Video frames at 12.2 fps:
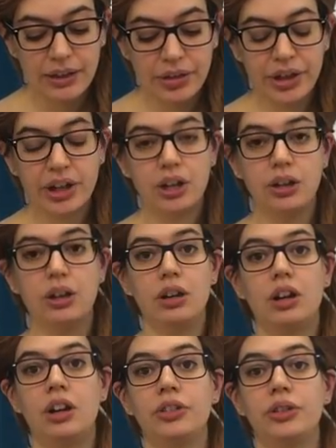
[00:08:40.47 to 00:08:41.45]
there are a
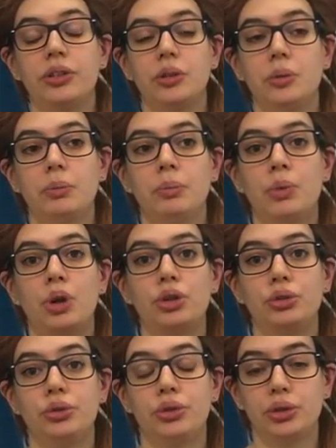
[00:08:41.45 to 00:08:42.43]
lot more
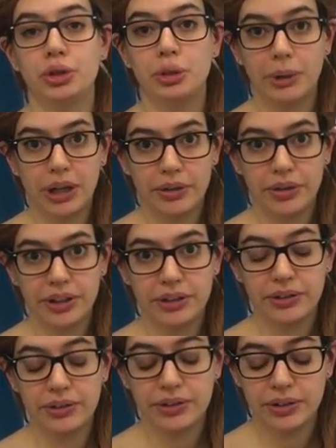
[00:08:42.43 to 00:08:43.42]
to talk about
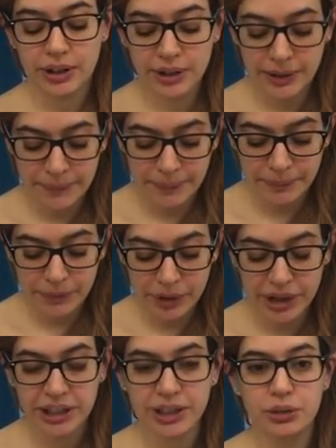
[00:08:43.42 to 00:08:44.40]
this. Um,
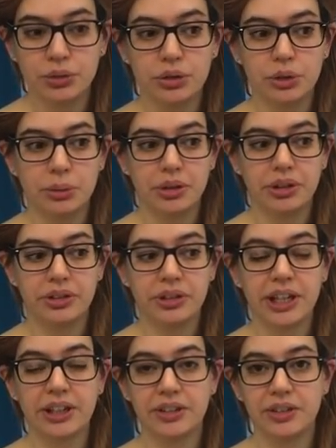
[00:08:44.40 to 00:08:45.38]
again, I talked about this in
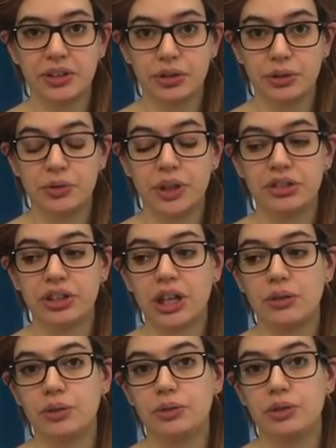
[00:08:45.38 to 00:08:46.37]
Exercise Your French. I
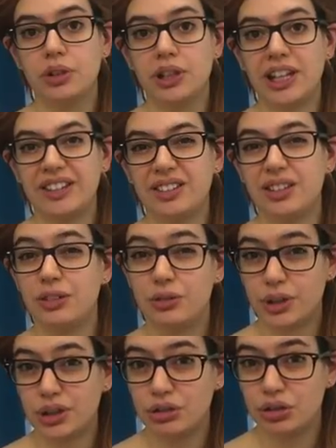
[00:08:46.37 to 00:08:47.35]
have a full lesson in
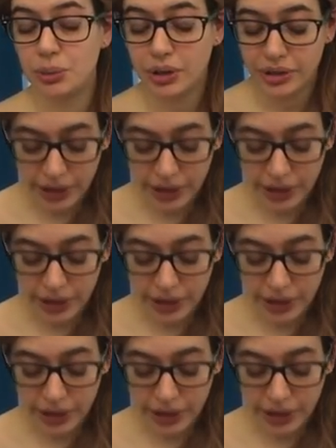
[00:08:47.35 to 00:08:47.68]
French about